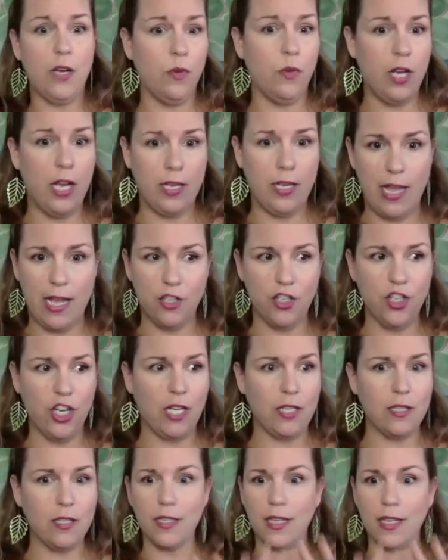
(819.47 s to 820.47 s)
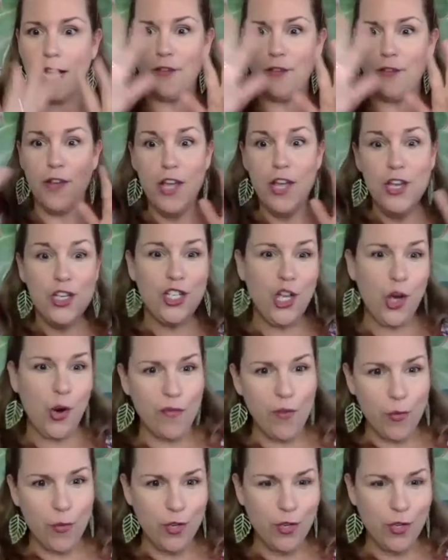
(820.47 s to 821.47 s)
We had that chance to kind of show
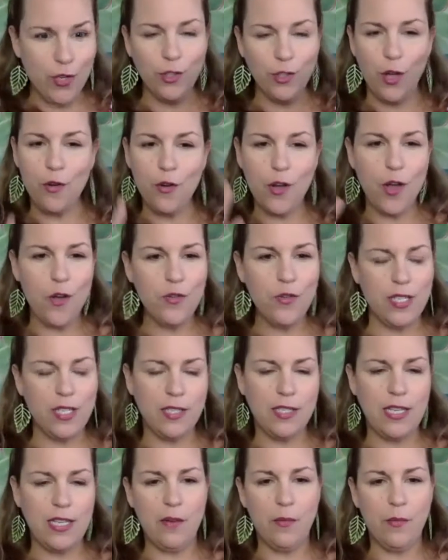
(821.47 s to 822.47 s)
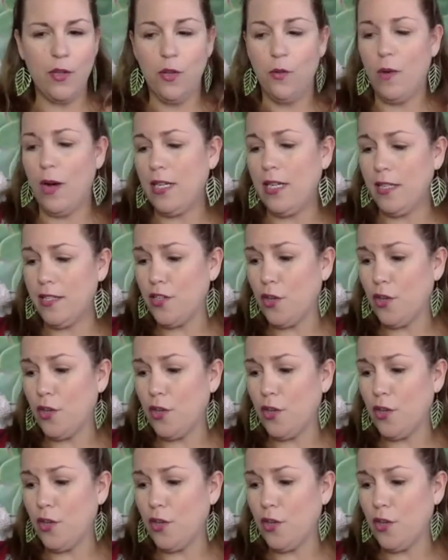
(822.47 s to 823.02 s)
everyone your logos and decide what you wanted.